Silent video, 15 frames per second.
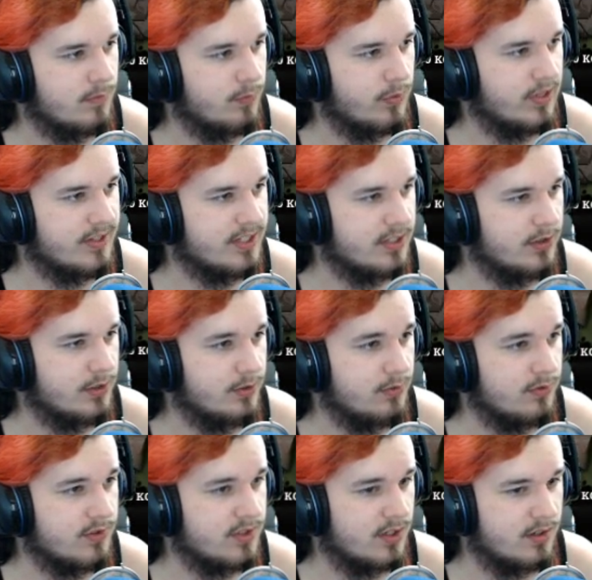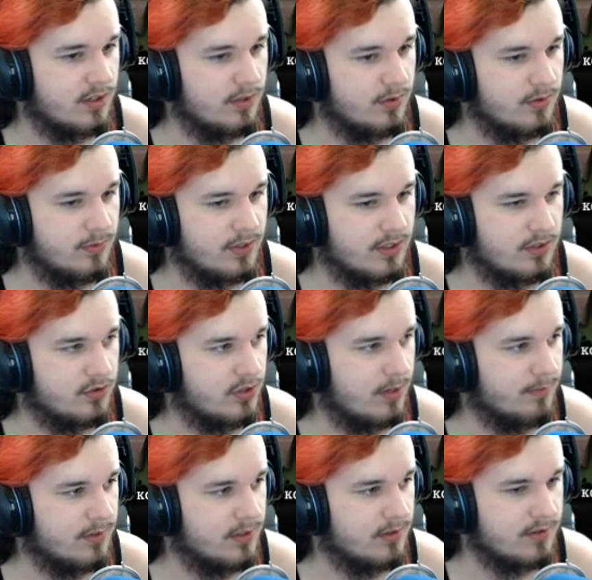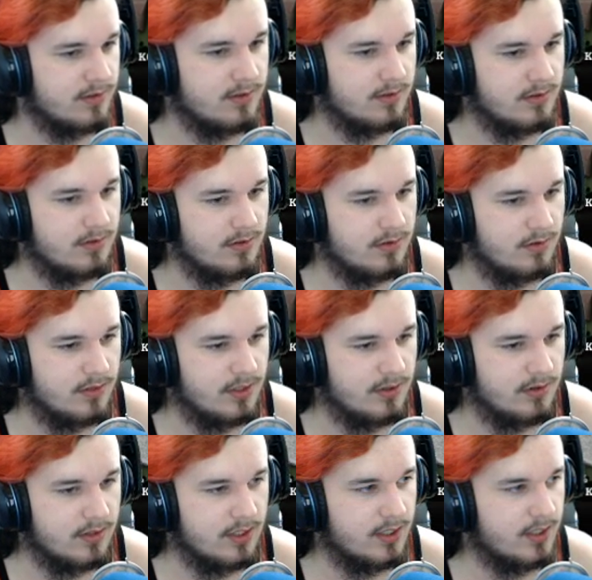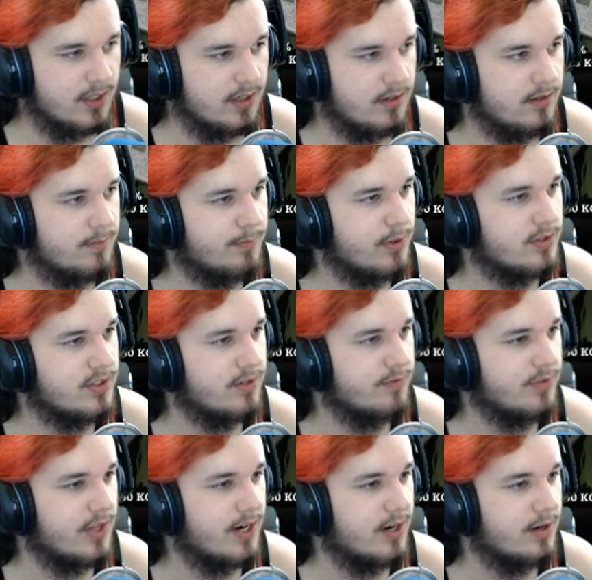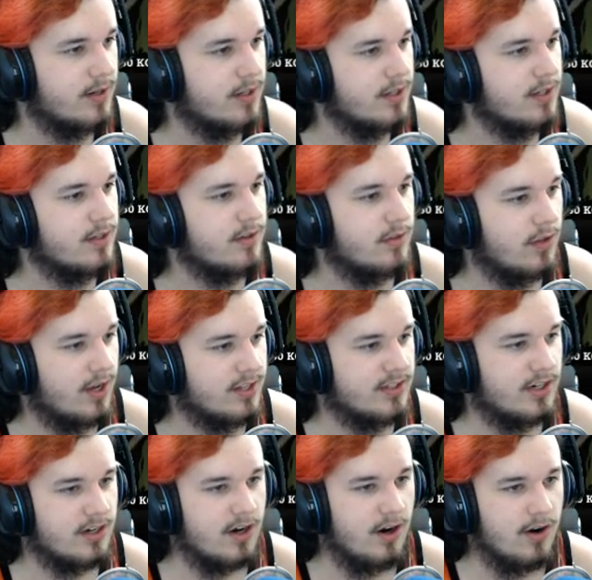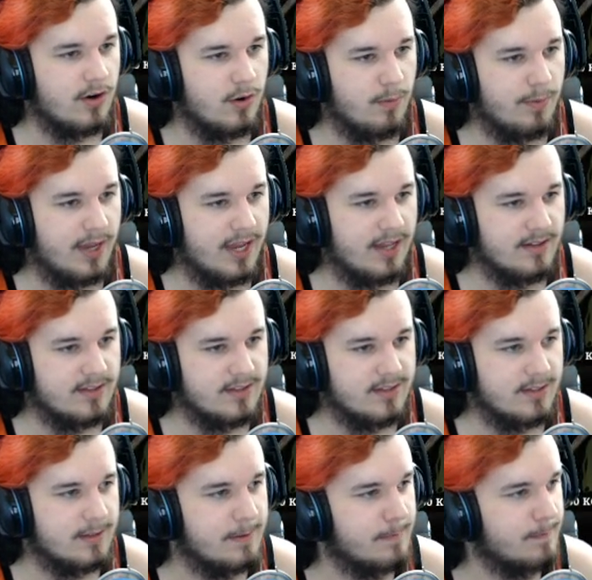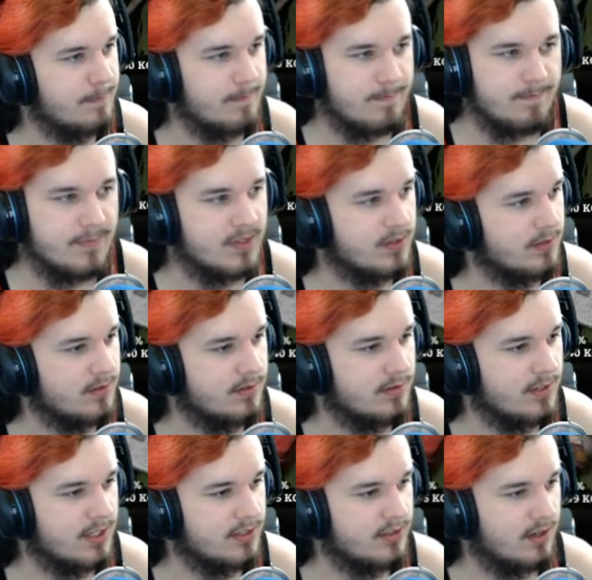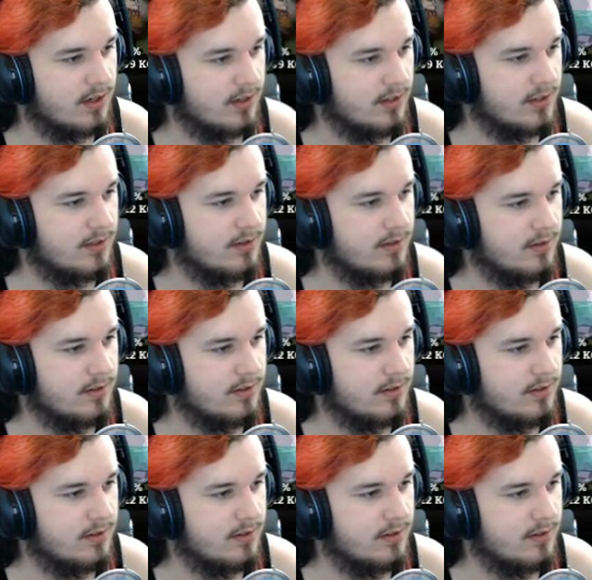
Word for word: we did lose... You know what? We can drop this. Don't need the uh, burnt out flare. Lost our cargo pants. That's not good.